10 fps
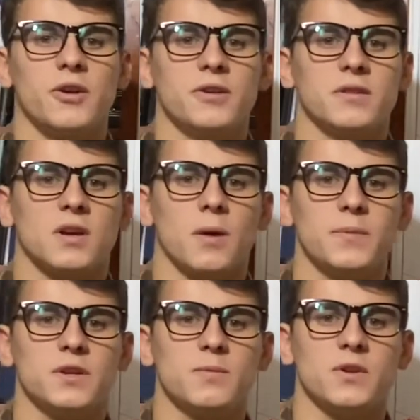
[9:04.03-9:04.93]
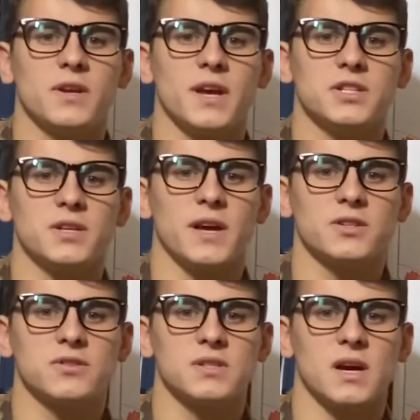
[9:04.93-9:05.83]
the company communication
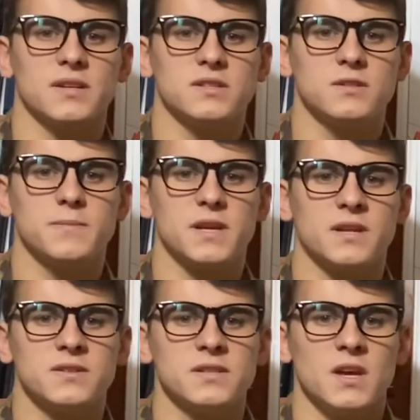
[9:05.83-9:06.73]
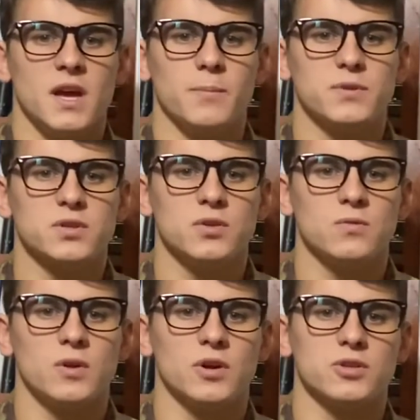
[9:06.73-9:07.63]
exercise begins and platoon
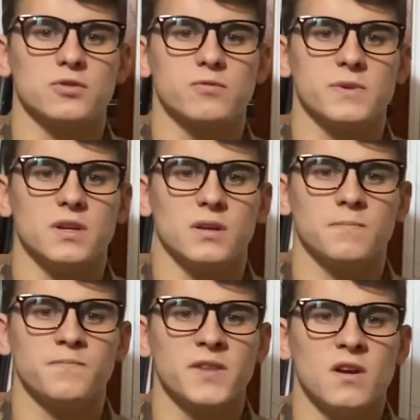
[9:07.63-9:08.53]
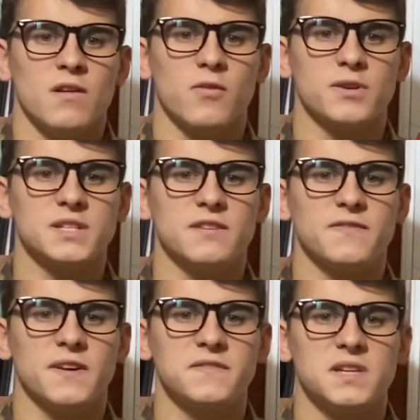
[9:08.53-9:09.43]
rehearsals will begin.
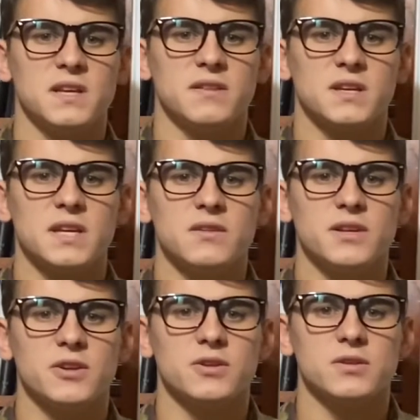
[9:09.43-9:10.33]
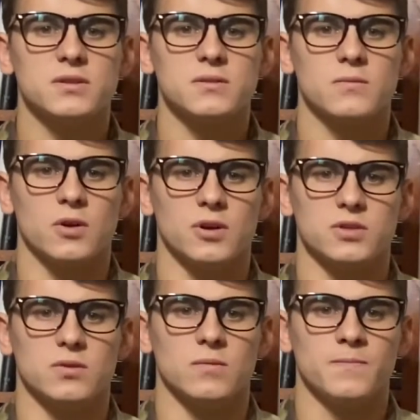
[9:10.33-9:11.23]
1415, the key leaders
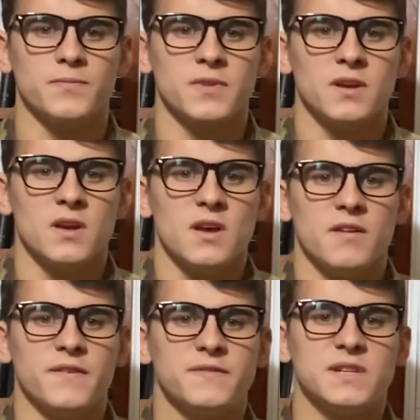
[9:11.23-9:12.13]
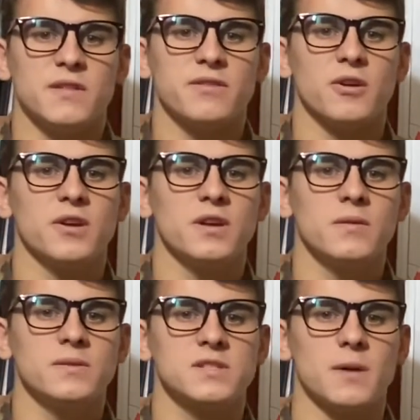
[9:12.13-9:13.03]
rehearsal. 1530,
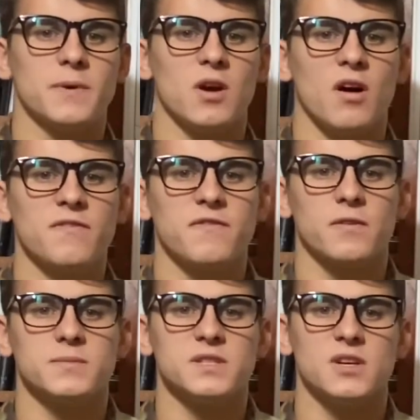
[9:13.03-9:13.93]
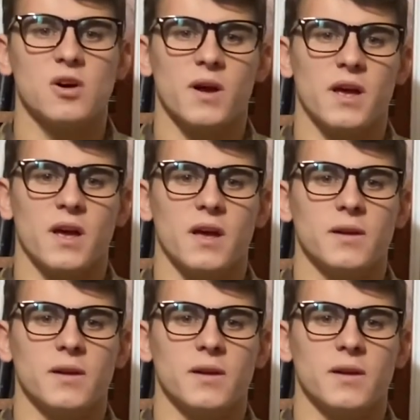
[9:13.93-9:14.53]
stepping off from COAA.